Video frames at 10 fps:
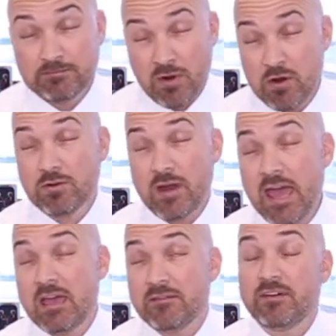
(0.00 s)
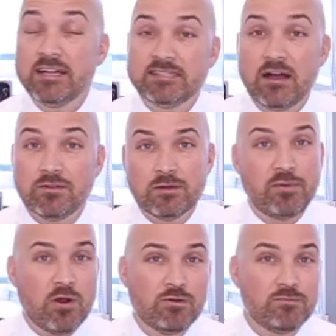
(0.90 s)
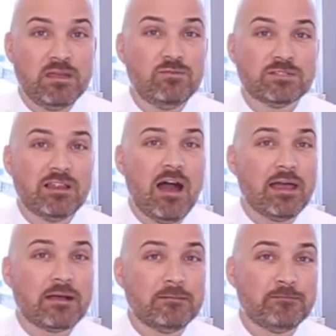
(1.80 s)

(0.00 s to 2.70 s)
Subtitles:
partner A finds out that partner B was lying.